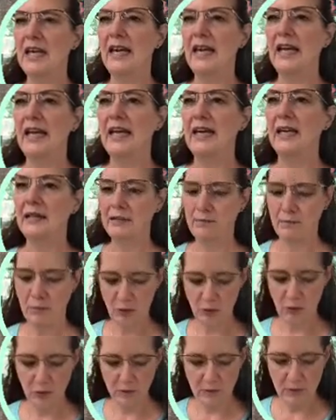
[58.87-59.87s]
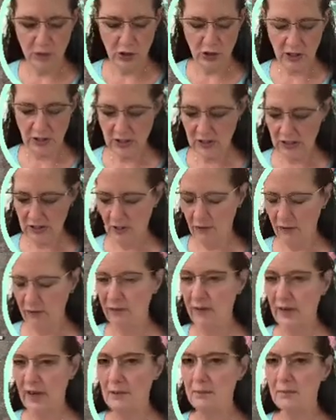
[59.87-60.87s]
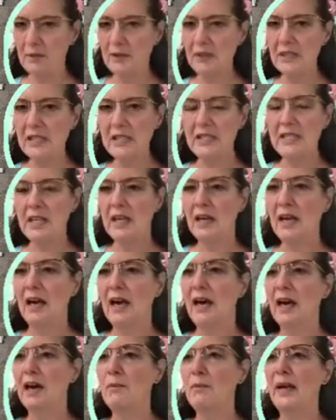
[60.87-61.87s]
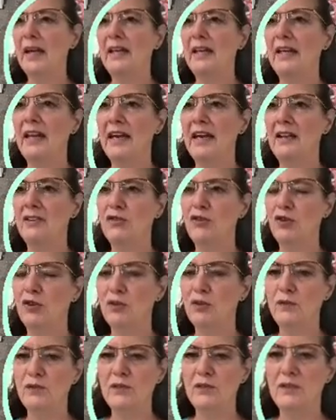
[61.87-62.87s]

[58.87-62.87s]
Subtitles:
and both machines are fabulous and serve